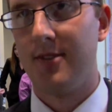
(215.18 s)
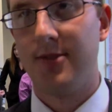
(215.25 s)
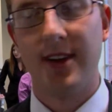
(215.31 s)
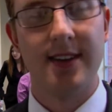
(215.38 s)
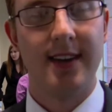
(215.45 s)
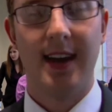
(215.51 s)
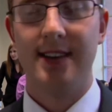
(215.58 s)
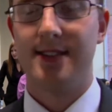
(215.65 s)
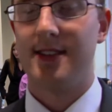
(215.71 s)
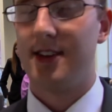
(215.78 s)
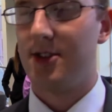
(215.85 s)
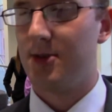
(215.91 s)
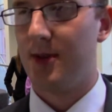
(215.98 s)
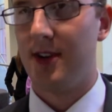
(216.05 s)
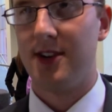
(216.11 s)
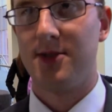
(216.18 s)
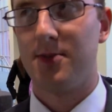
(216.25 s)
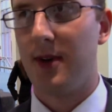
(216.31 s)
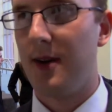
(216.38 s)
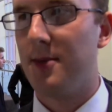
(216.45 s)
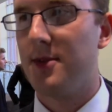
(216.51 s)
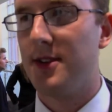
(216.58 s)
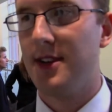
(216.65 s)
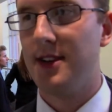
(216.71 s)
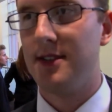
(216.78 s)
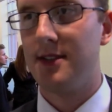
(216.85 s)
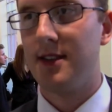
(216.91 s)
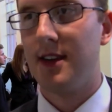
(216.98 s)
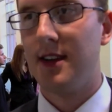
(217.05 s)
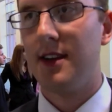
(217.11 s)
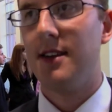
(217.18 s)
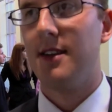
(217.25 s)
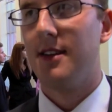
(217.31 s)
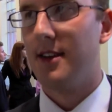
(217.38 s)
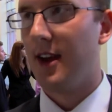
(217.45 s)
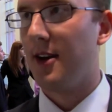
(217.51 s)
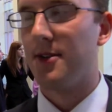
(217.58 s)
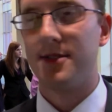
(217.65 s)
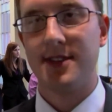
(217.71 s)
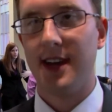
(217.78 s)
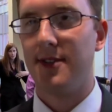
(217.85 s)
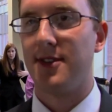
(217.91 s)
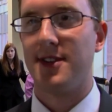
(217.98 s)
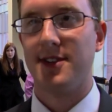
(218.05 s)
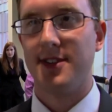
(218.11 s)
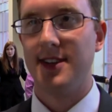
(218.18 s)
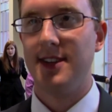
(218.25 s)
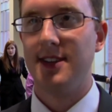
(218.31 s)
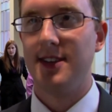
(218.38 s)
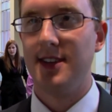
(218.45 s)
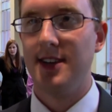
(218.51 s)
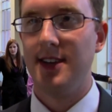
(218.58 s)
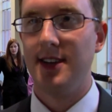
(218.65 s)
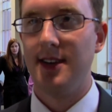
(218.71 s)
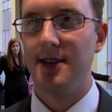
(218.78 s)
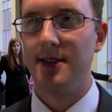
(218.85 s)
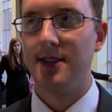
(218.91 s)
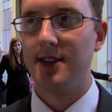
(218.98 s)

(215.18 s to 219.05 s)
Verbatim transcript: Fantastic experience. Probably, no, definitely the,